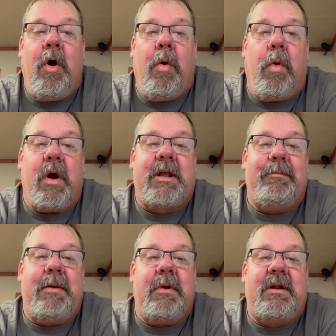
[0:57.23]
One could
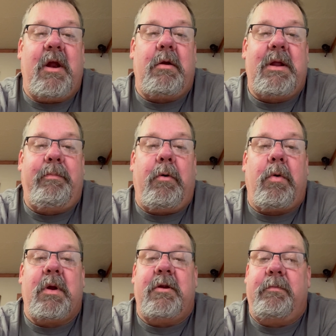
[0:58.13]
be materially
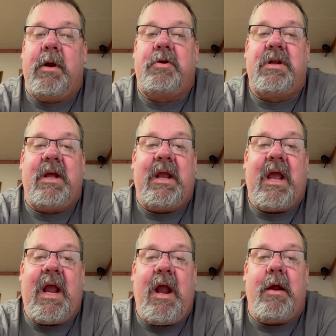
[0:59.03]
poor and spiritually
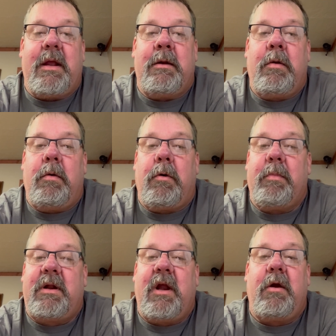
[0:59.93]
arrogant, or
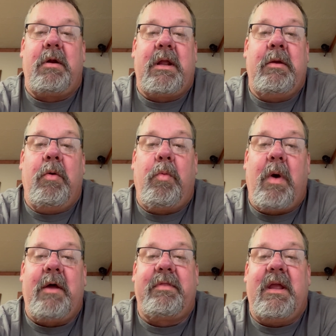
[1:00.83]
materially
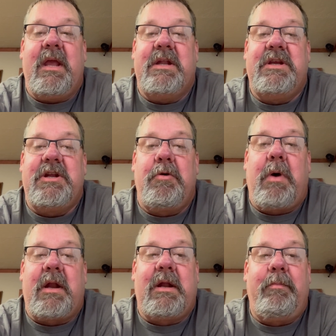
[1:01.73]
wealthy and
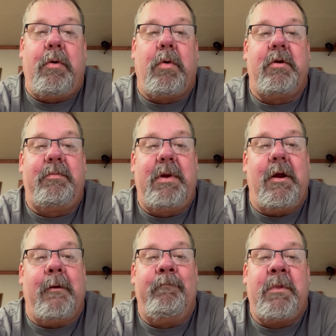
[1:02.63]
genuinely poor in spirit.